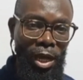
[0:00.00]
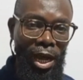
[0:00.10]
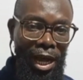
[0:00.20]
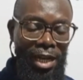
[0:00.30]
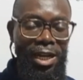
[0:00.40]

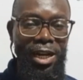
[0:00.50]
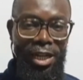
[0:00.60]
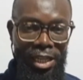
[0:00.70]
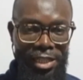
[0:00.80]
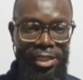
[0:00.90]
and
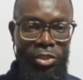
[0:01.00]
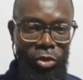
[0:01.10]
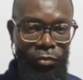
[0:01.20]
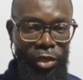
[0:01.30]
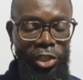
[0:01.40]
click the
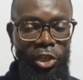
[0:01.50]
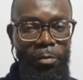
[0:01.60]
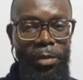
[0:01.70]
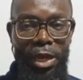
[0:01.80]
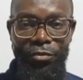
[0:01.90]

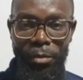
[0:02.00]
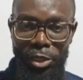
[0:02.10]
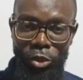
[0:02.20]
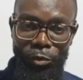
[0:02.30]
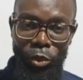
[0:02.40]
notification bell for my
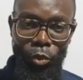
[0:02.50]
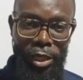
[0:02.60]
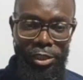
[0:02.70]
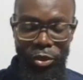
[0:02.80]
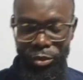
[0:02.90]

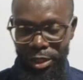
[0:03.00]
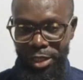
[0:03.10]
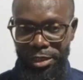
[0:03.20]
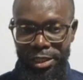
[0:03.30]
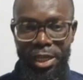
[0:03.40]
subsequent
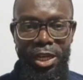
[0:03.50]
content.